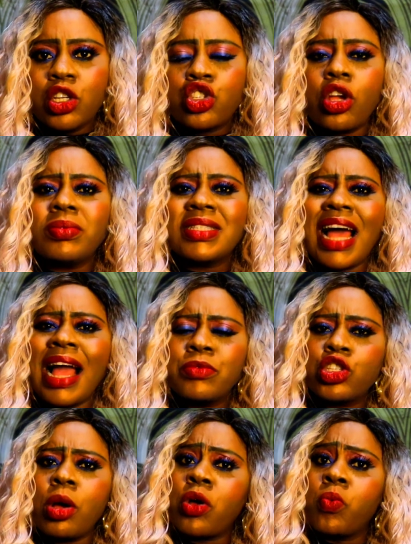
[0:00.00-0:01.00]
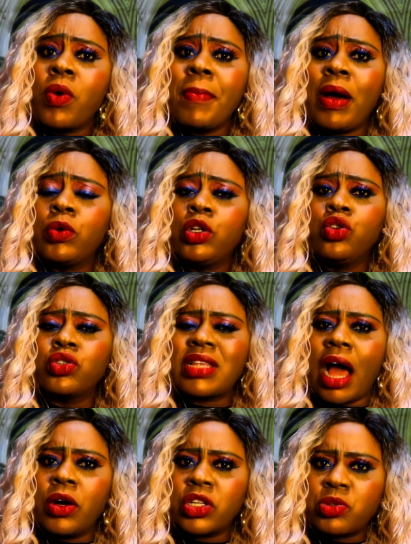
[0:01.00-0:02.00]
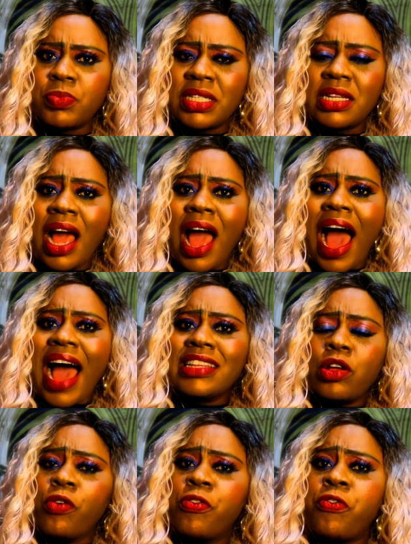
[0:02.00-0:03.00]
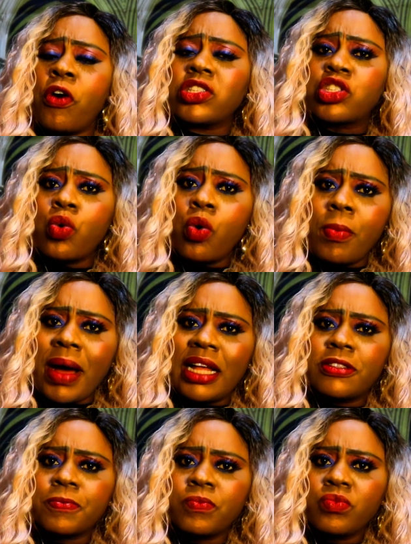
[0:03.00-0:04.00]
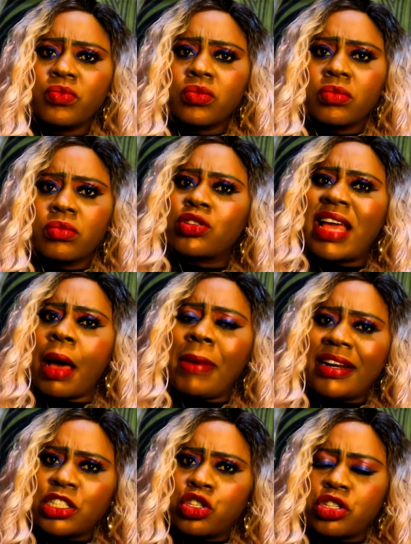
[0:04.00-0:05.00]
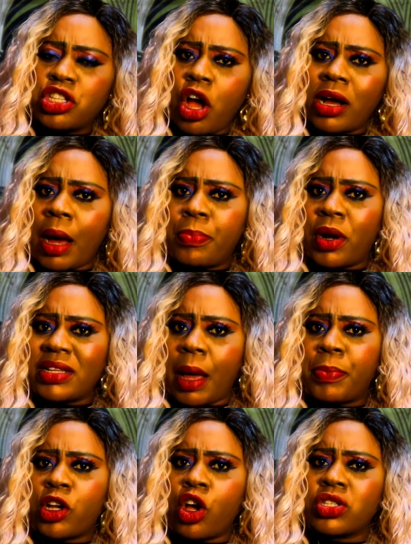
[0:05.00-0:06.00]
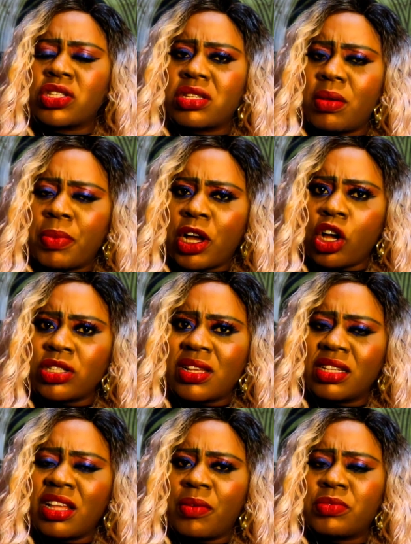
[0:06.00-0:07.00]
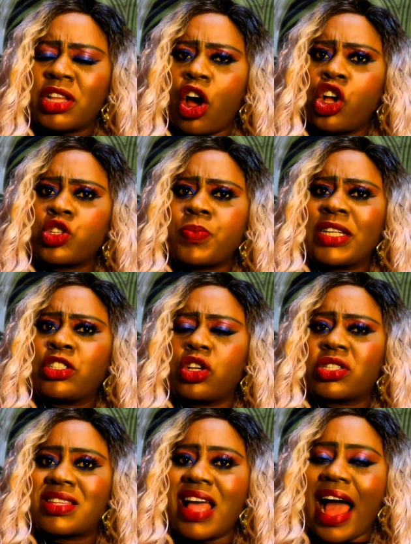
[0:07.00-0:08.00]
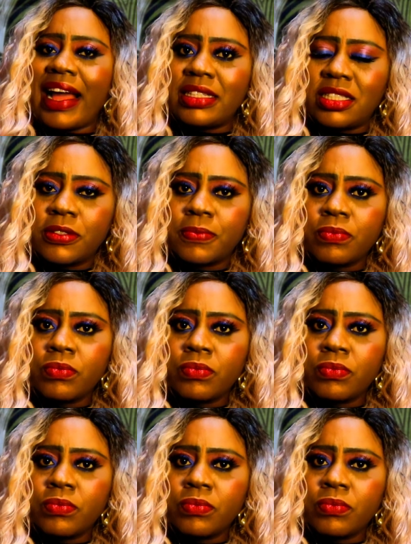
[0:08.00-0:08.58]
Sometimes some women will lose their husband and they will force the woman to get married to the younger brother because the husband just died.